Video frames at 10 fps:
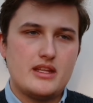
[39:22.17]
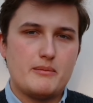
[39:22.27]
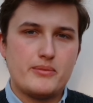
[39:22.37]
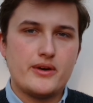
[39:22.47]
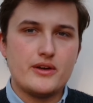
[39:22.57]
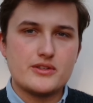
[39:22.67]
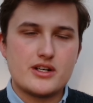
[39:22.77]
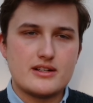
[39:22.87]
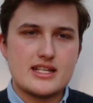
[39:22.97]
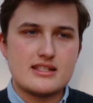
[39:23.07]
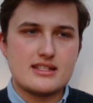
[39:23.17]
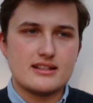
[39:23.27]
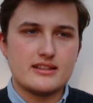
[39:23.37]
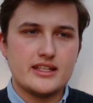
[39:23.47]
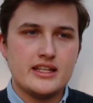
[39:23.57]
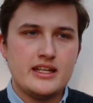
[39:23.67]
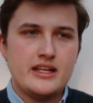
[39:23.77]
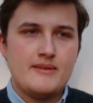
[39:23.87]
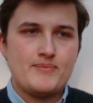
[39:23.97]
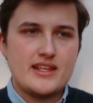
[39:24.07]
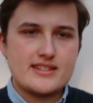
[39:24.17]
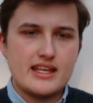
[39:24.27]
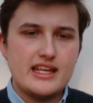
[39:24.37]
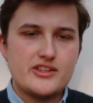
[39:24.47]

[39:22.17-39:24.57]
approach artistically, is that